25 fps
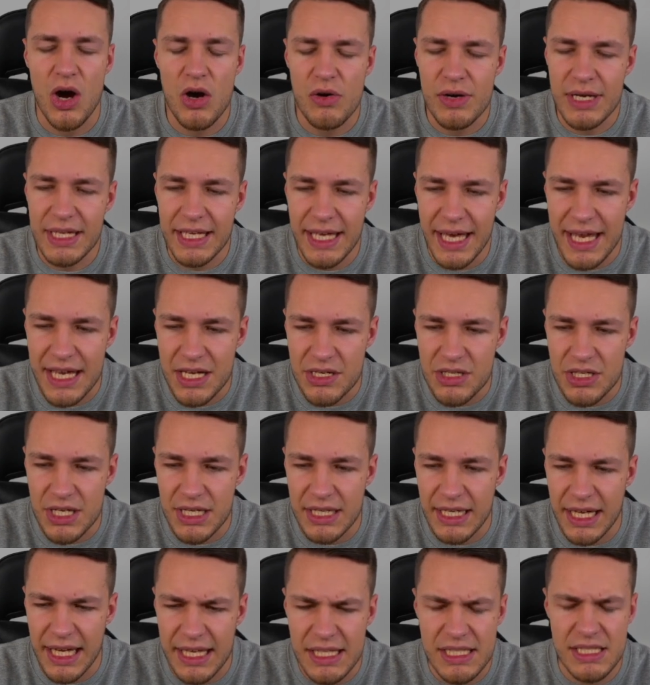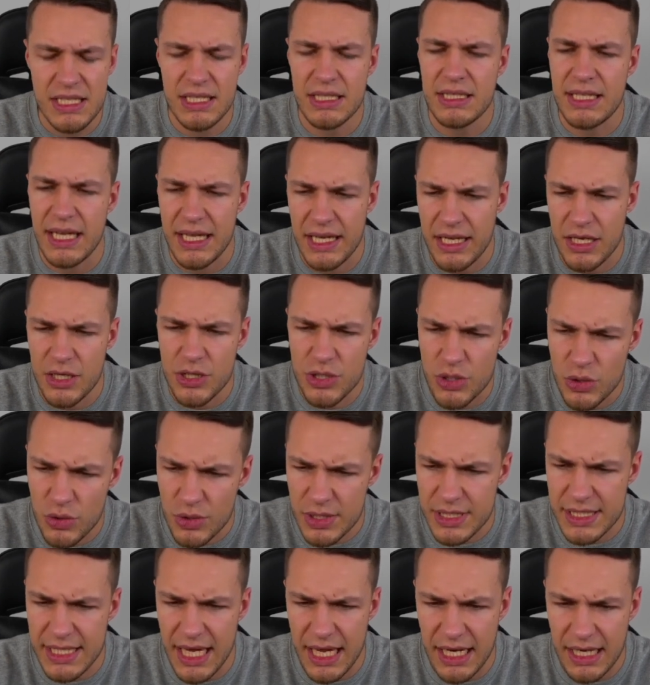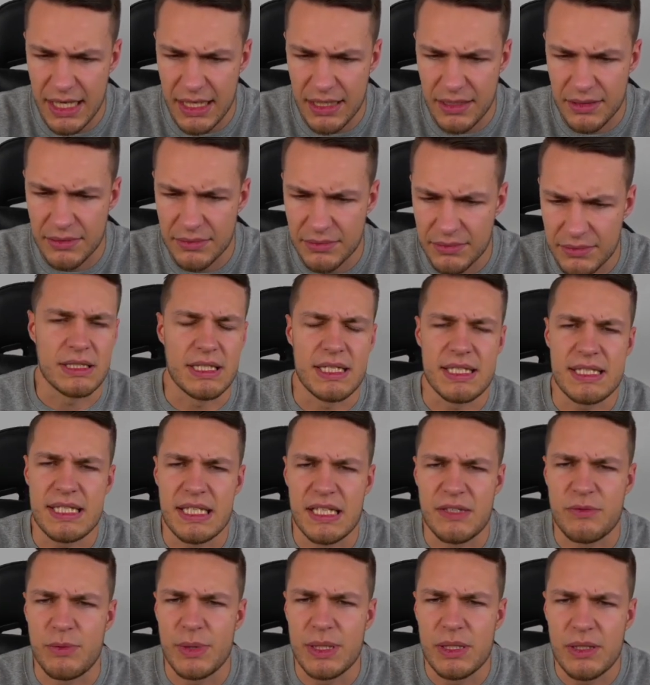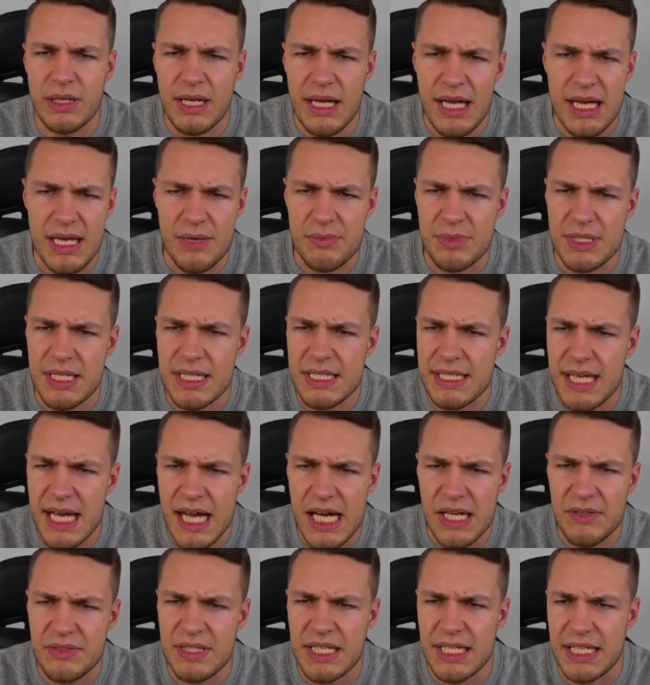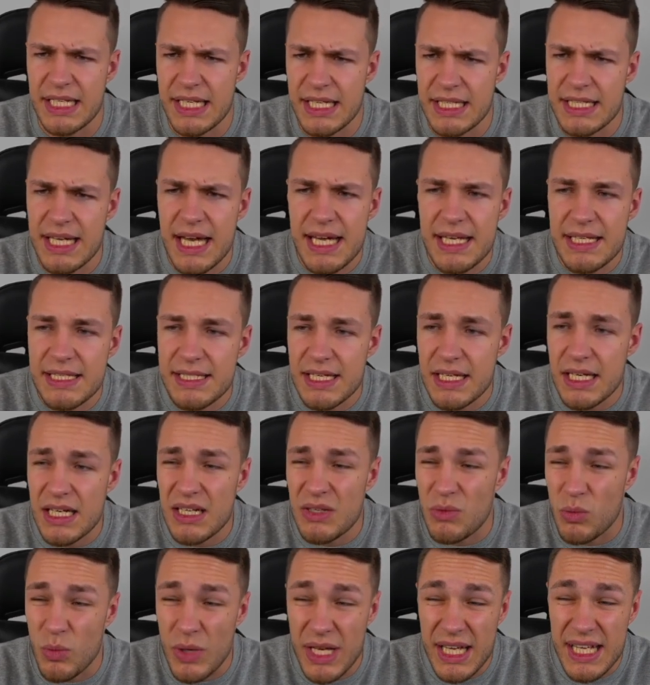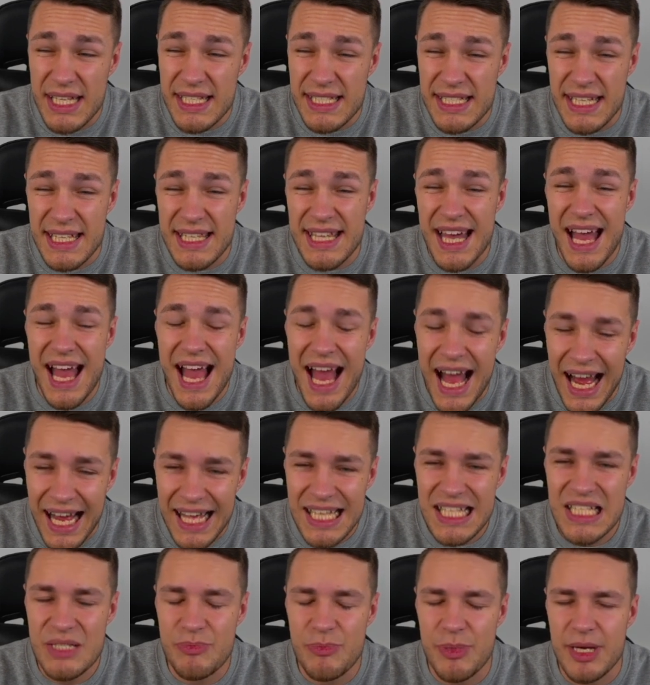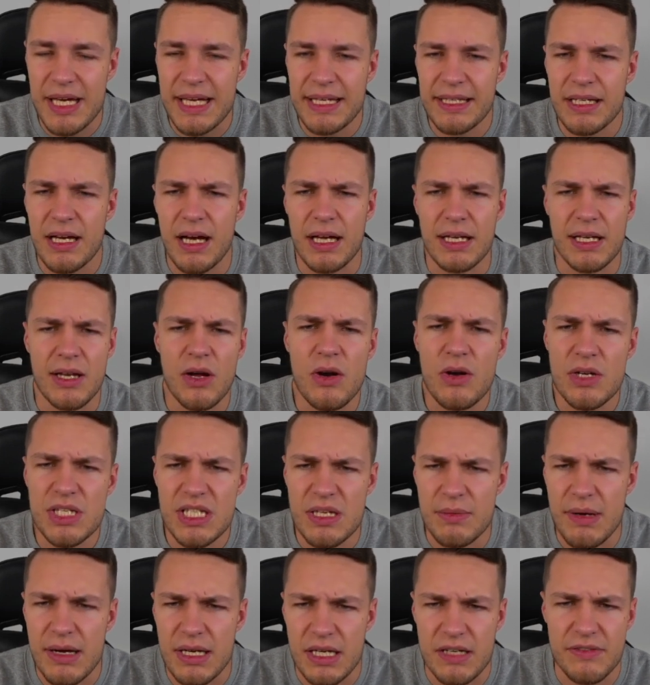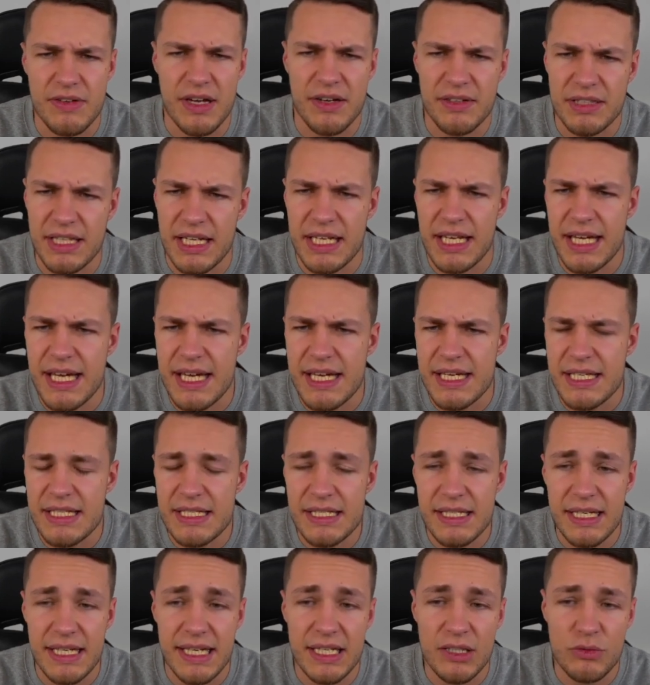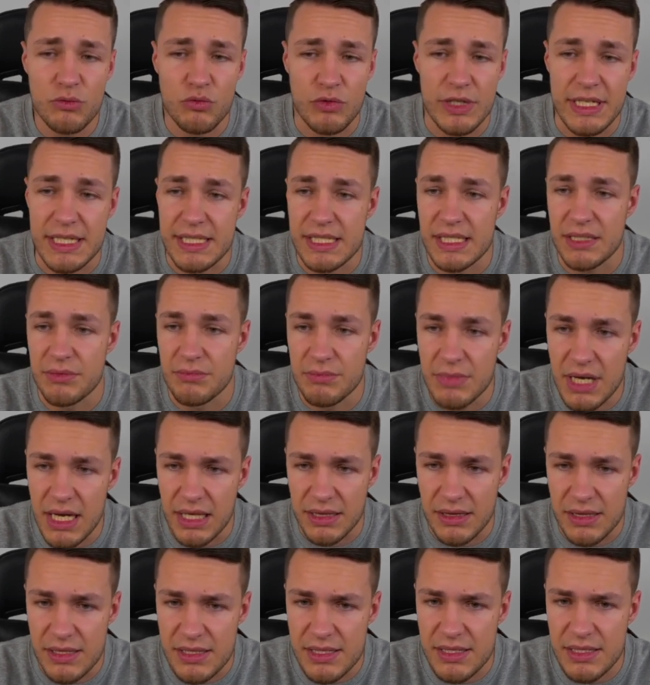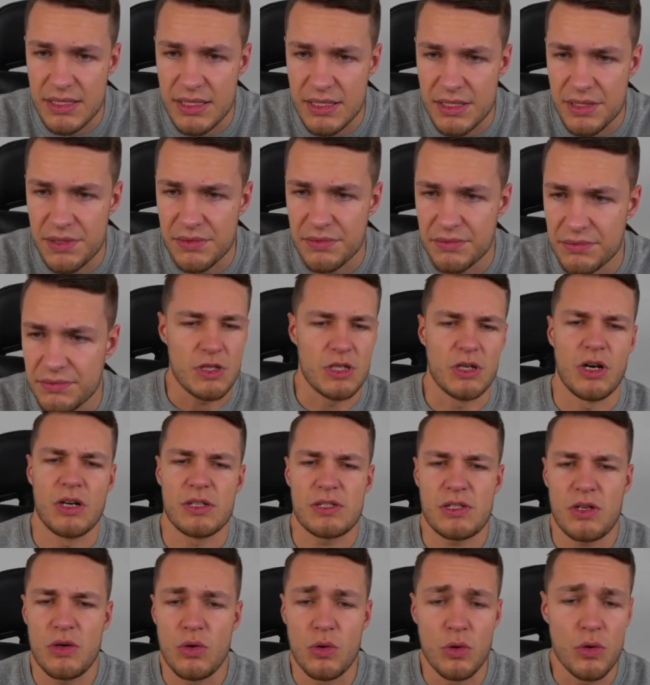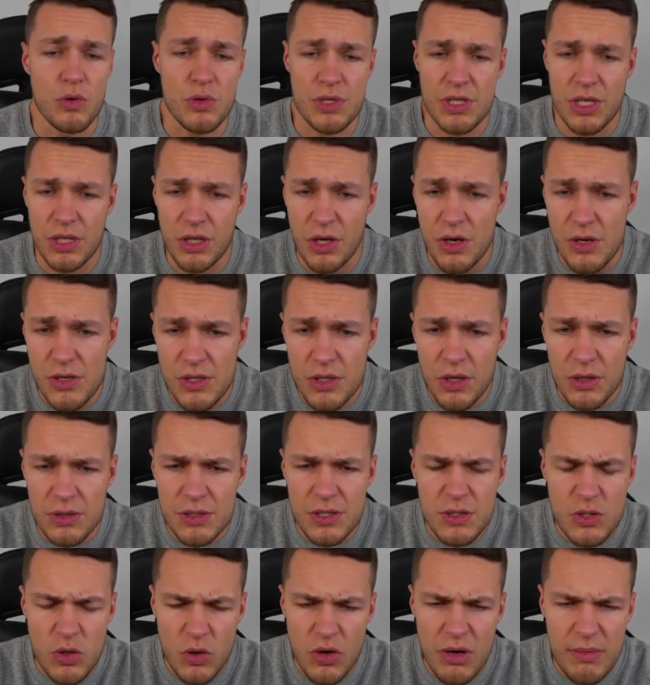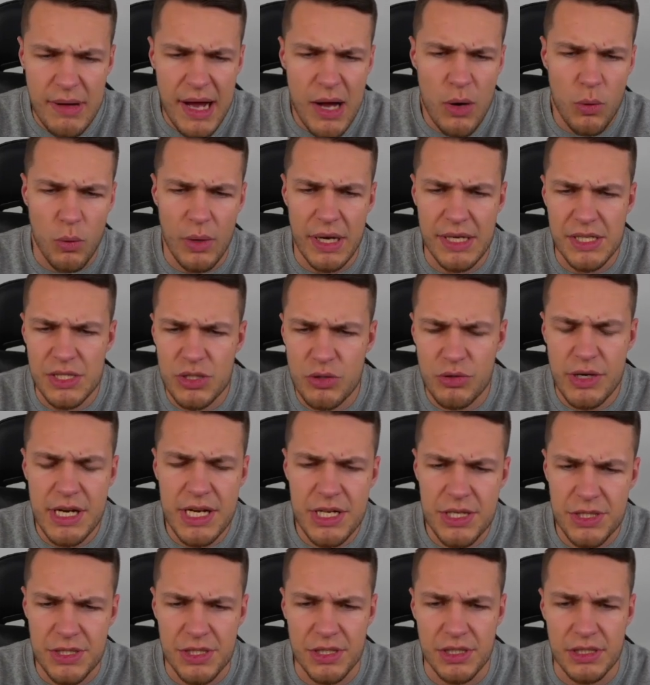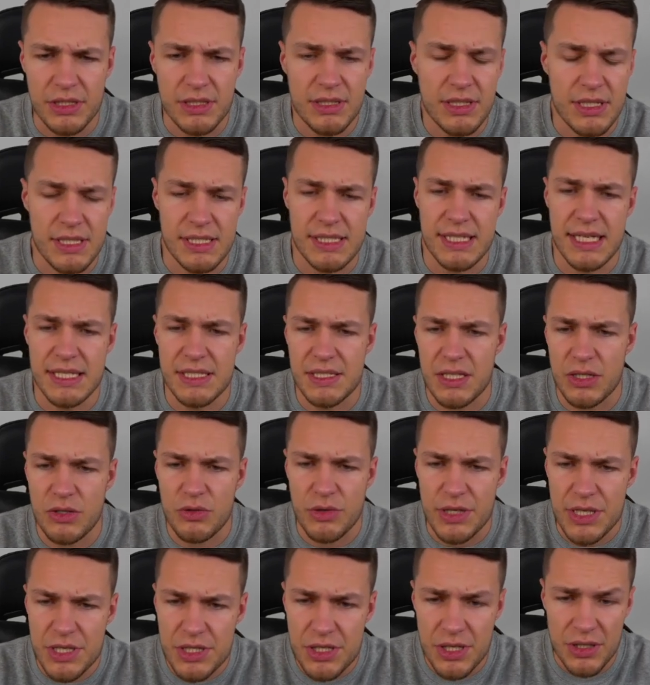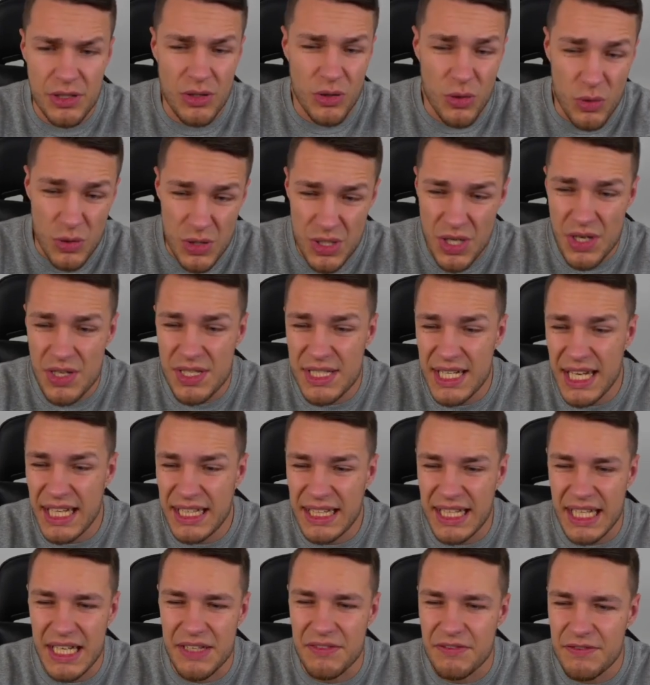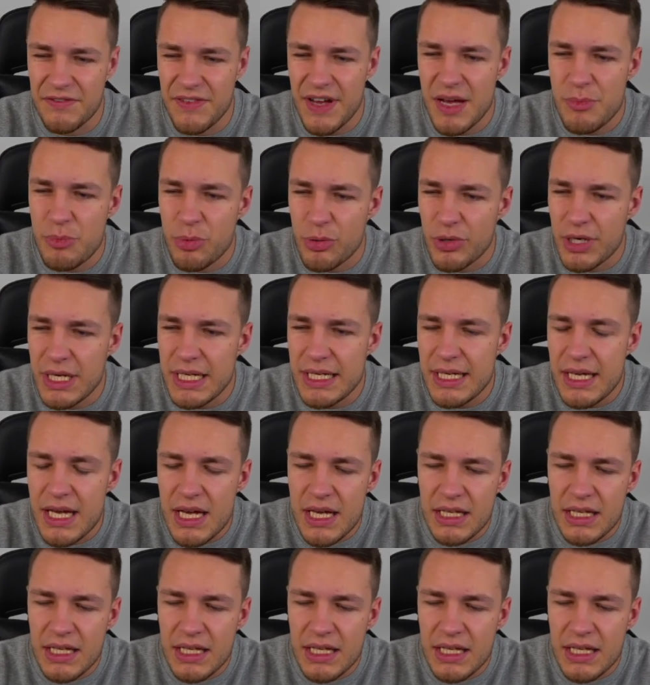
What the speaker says: are engaging in synthetic short selling. And they said if we look at AMC's FTD data, we can see there has been a large amount of FTDs in recent months. The article also goes on to talk about Wes Christian and says that Christian also said that in February